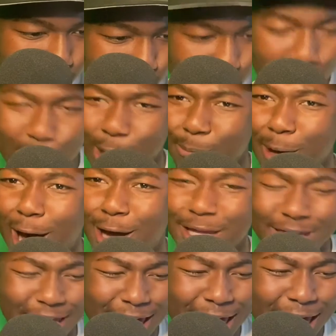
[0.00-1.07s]
Talking about,
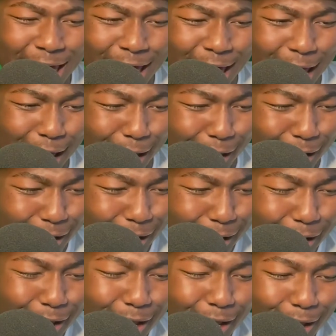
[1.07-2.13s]
yeah.
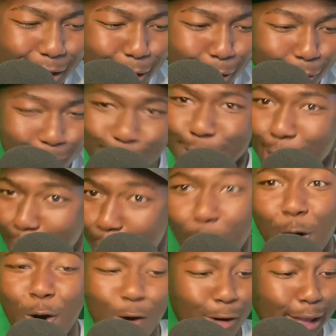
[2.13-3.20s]

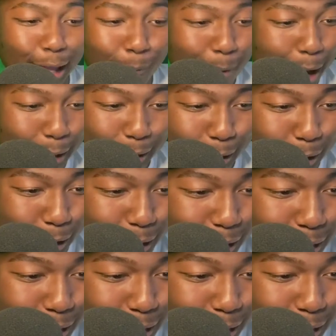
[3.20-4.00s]
No, he about to.